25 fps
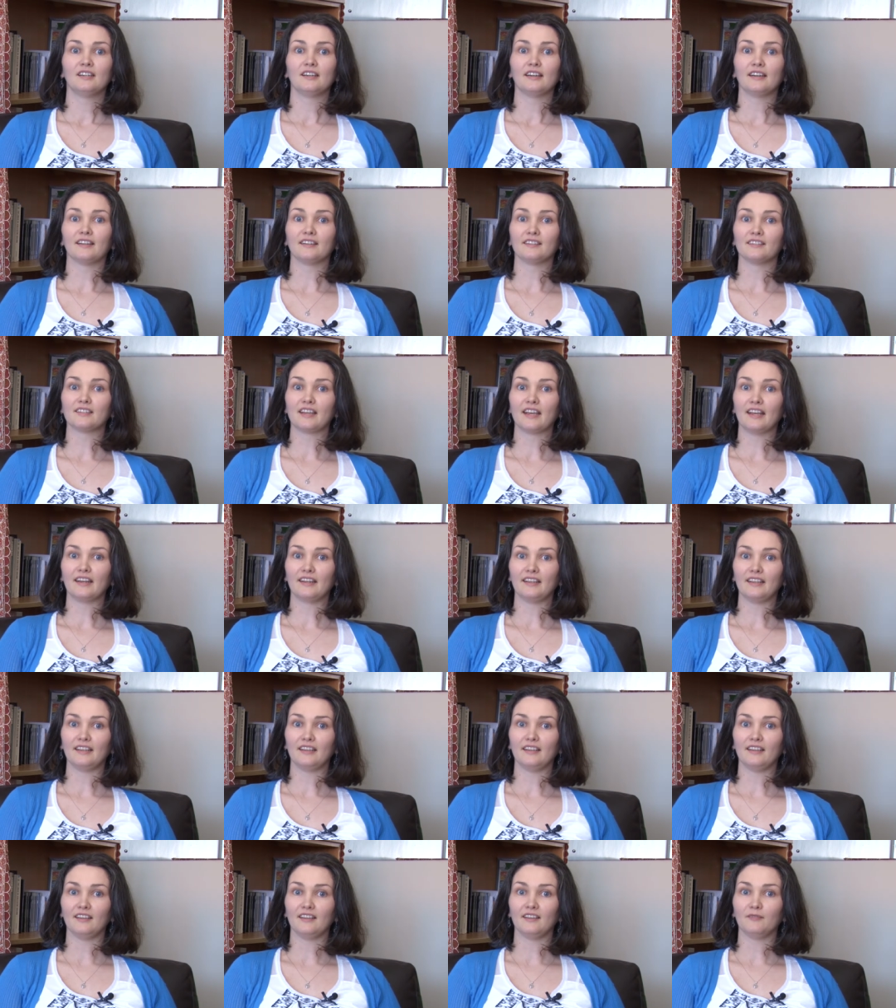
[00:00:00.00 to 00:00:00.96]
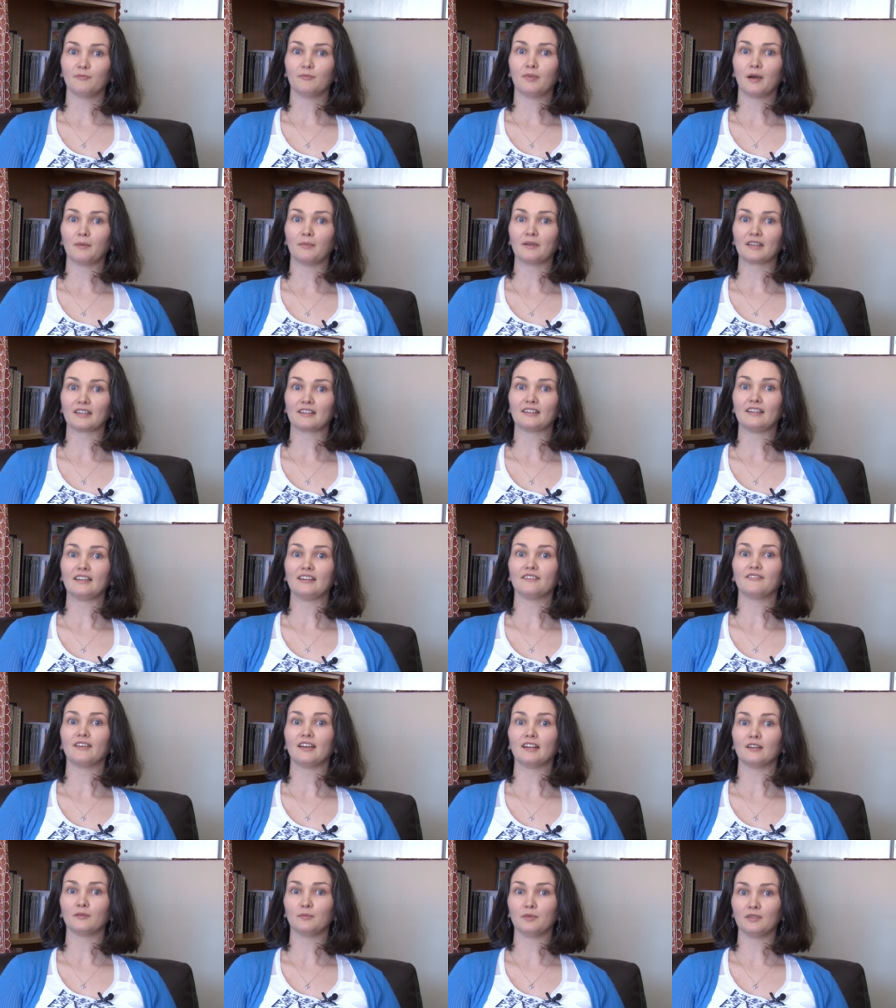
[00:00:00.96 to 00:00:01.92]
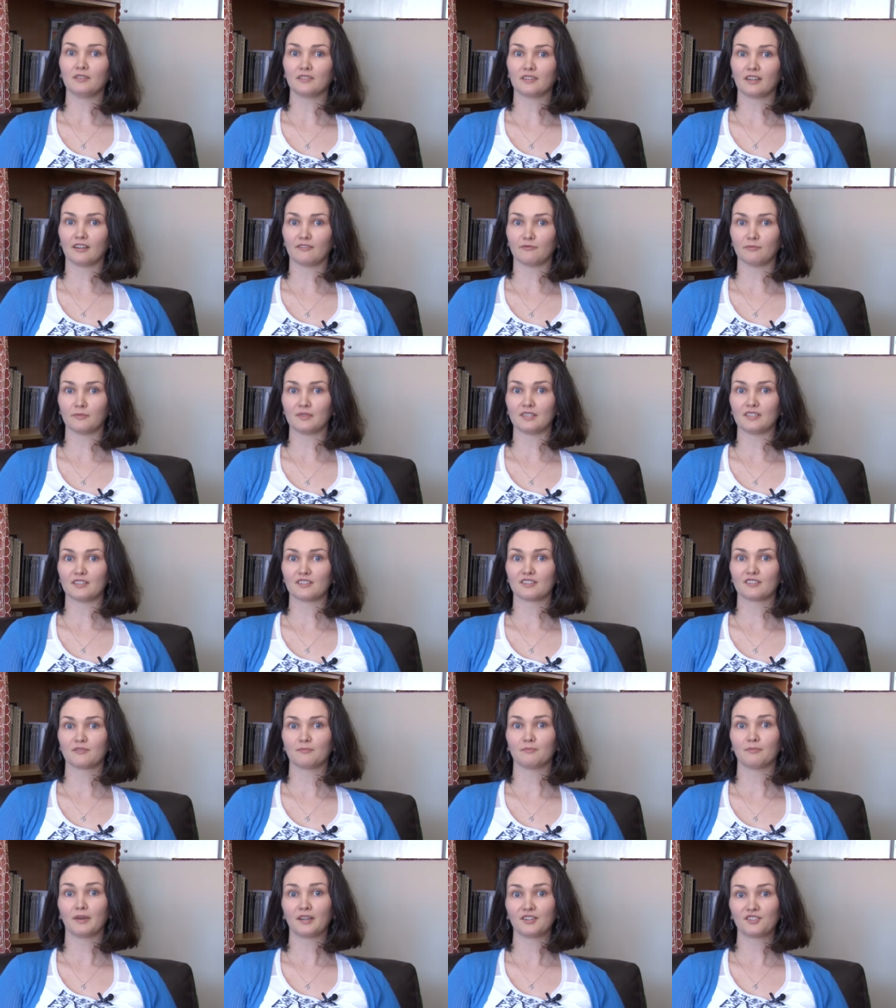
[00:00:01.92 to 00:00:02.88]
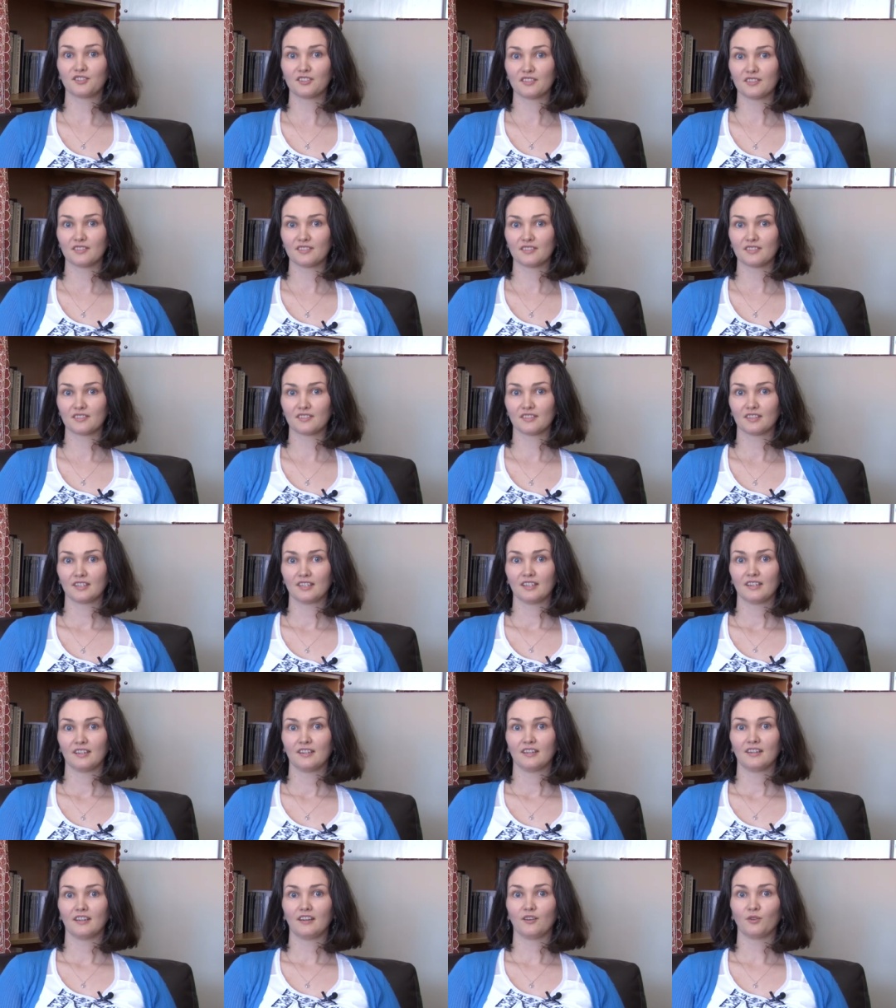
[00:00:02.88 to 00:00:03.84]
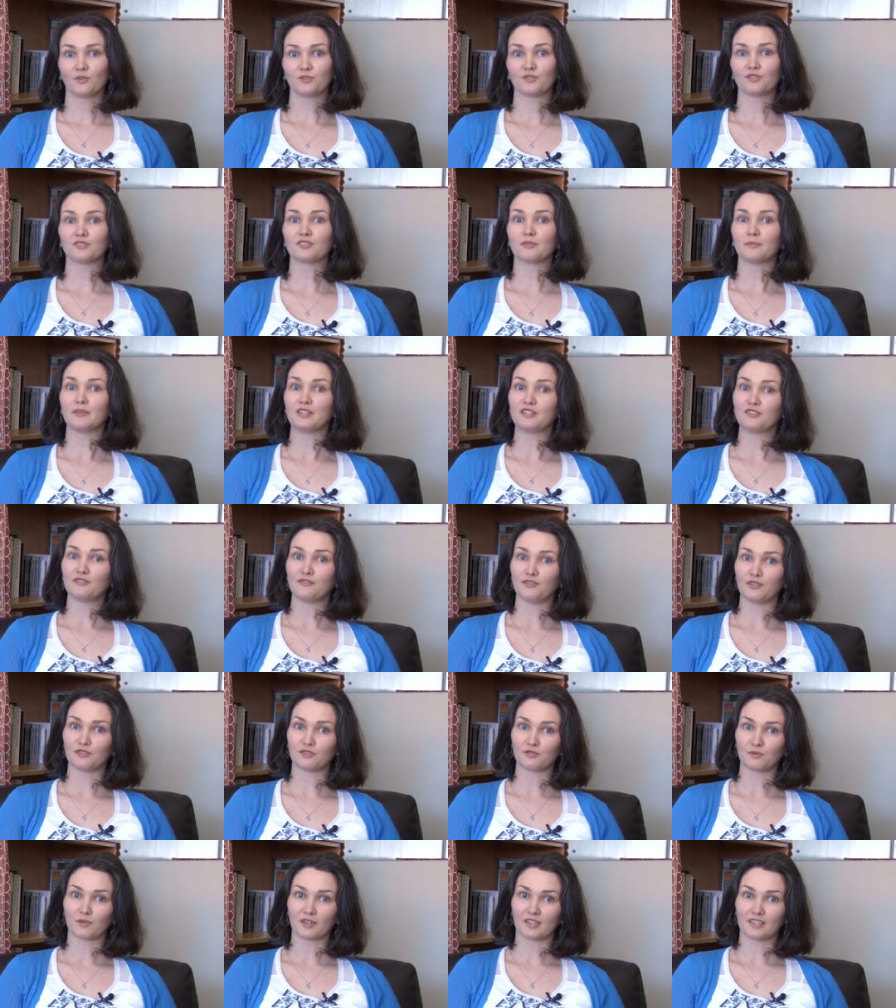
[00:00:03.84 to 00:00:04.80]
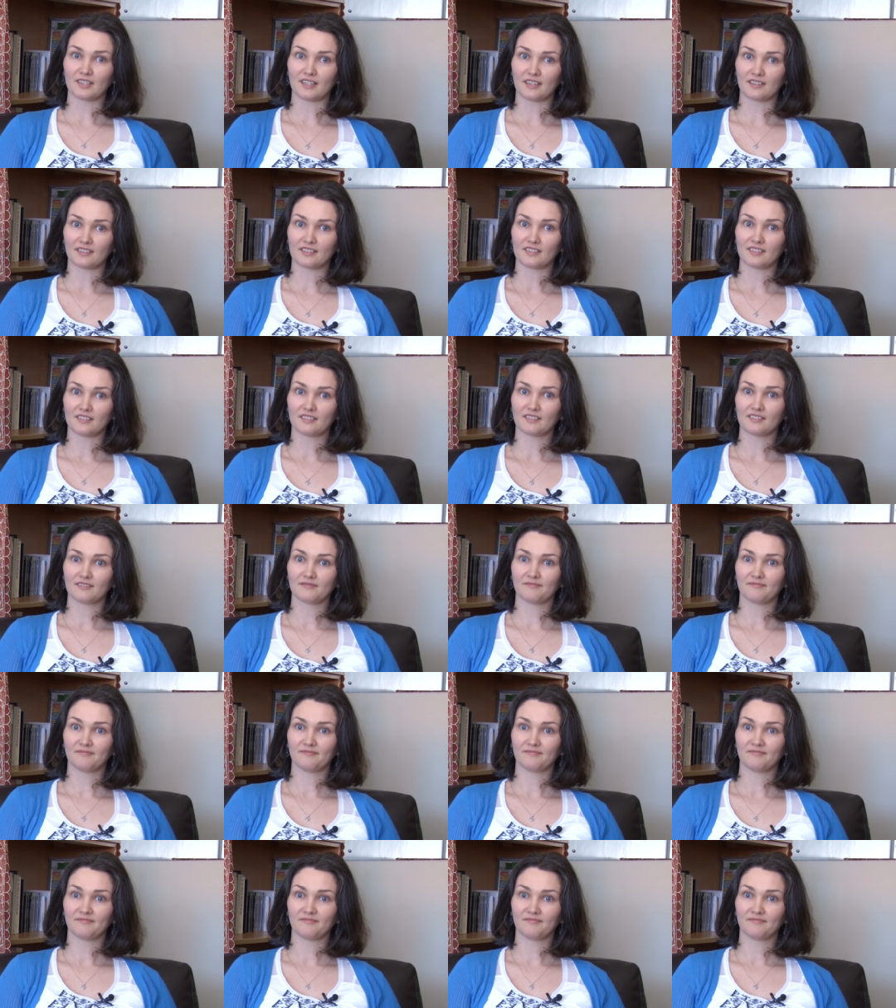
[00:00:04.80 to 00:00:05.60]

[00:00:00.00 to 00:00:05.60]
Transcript: and any publicly available government budgets. Also some interviews were conducted.